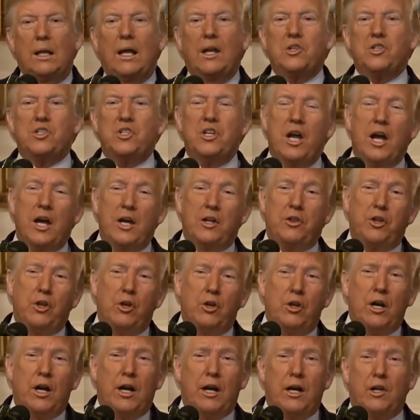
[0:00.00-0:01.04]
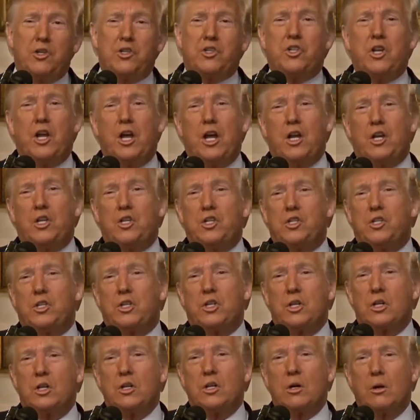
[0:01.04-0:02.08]
Last night, the United
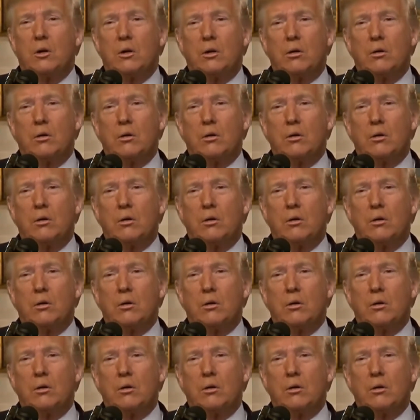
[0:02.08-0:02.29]
States